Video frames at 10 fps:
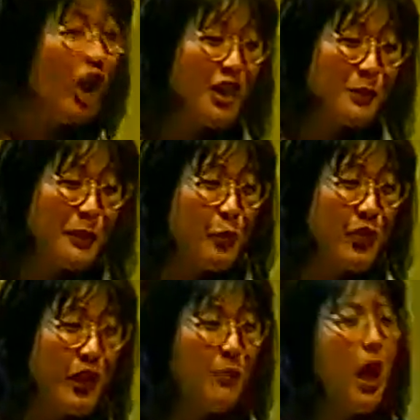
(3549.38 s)
argument
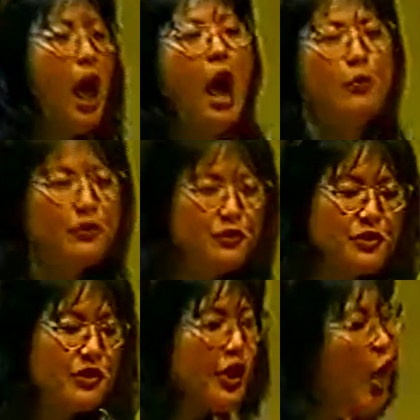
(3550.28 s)
with him, I
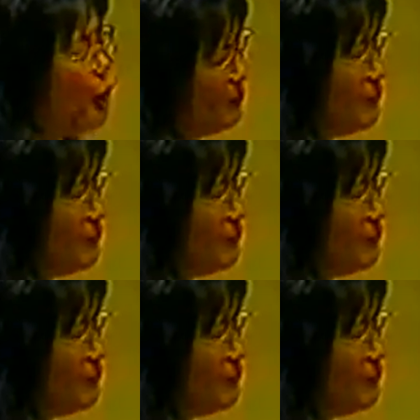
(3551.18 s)
refuse to go.